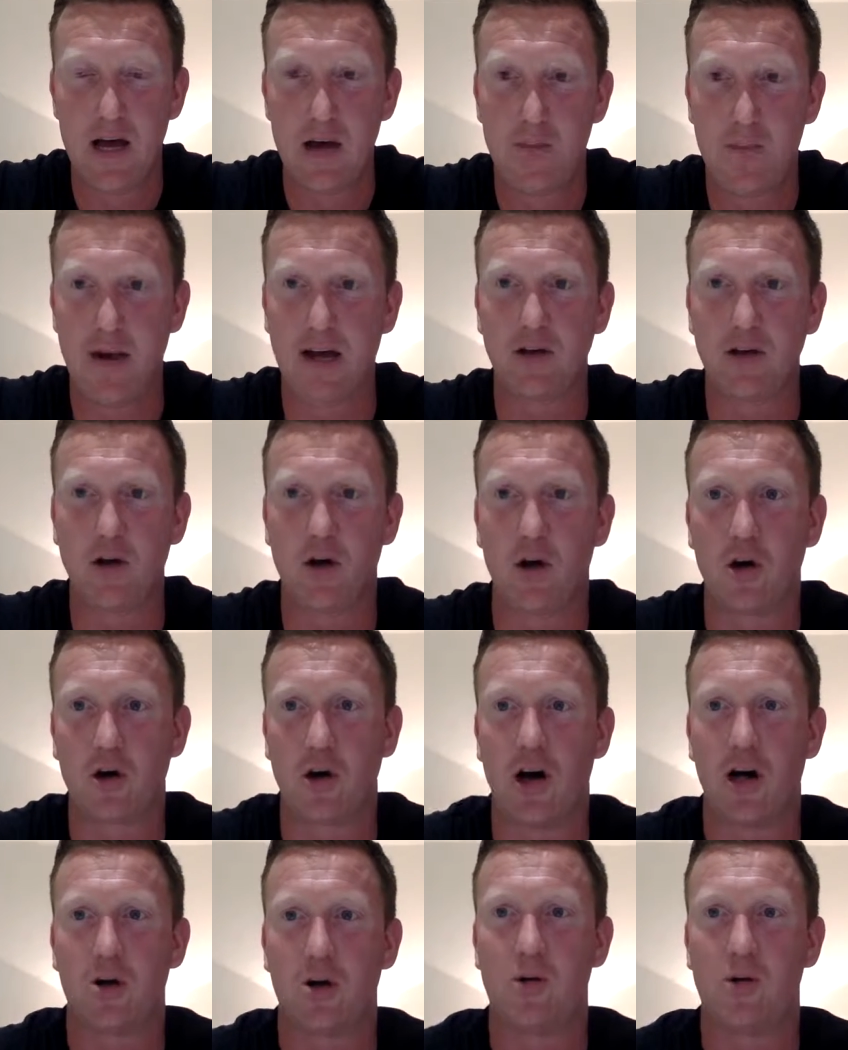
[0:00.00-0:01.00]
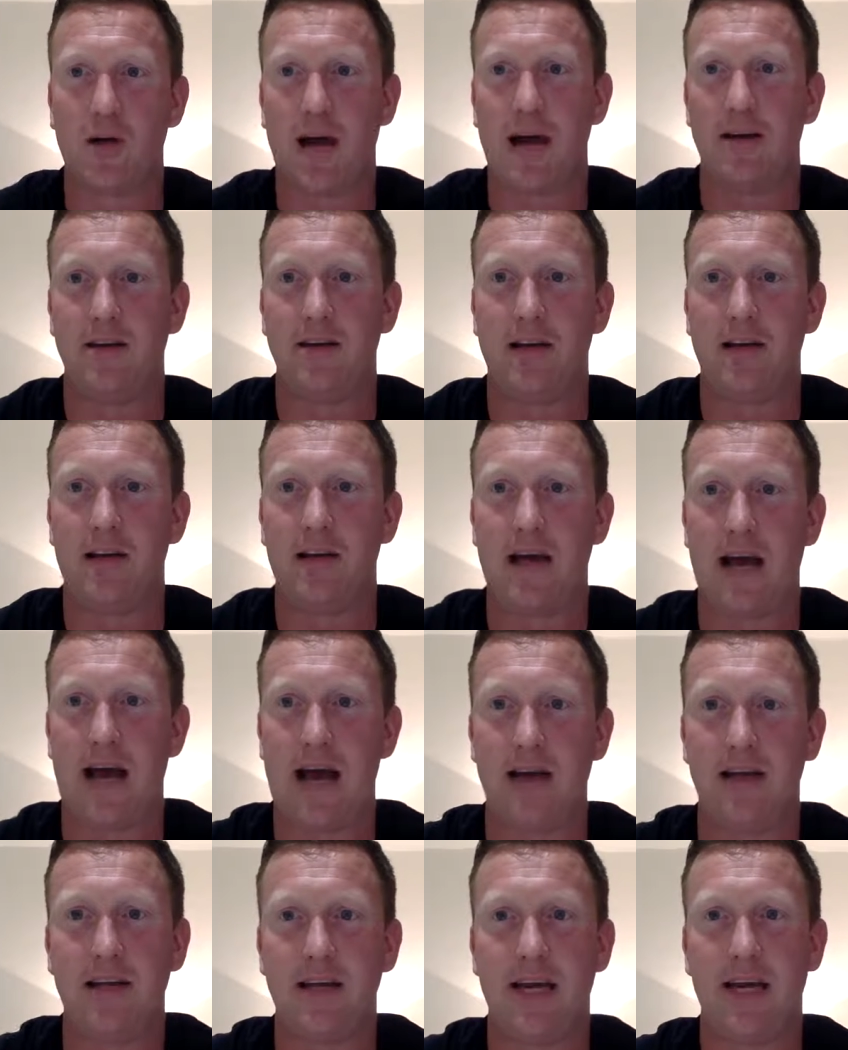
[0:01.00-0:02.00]
Ben got a guy called Andy in.
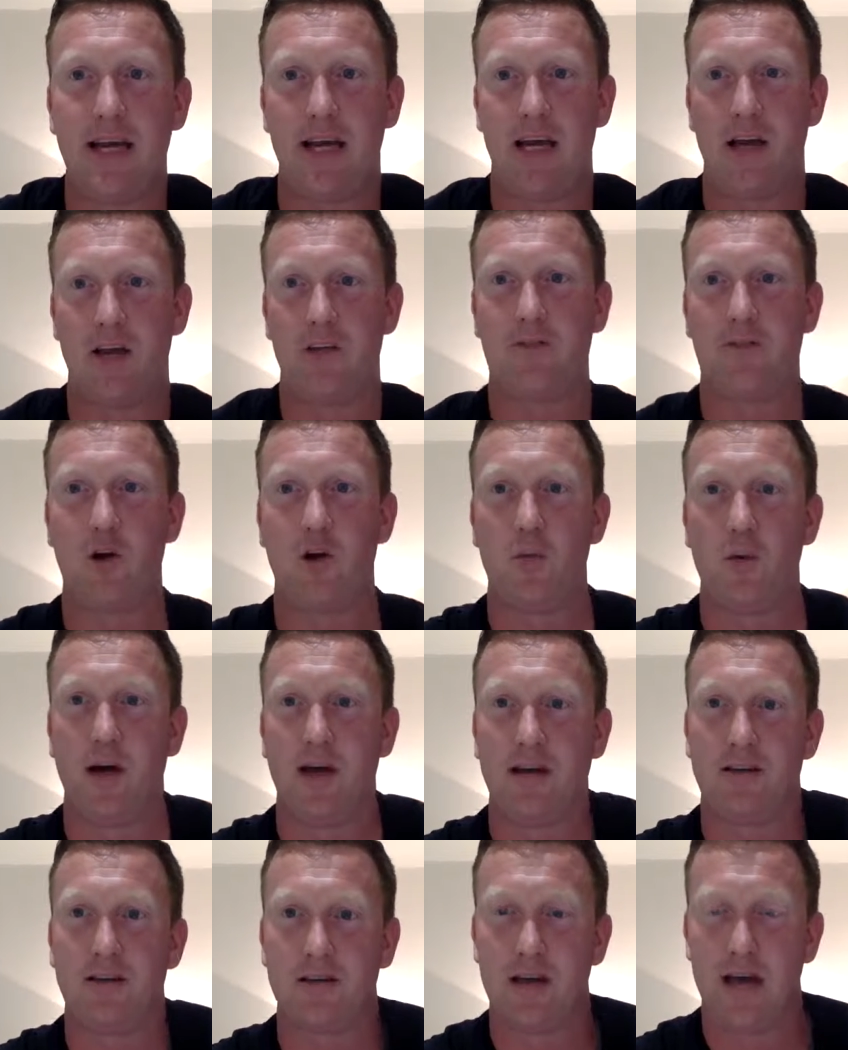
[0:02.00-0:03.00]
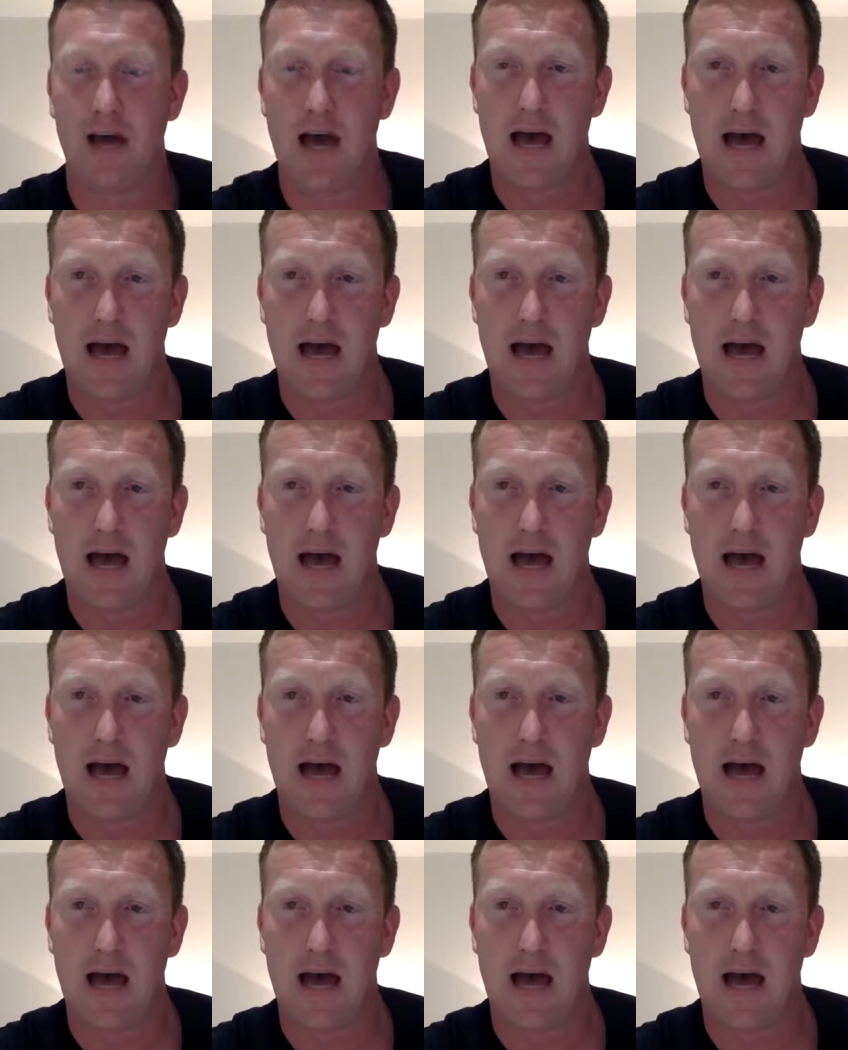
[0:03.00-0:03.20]
Andy hit it in a few weeks.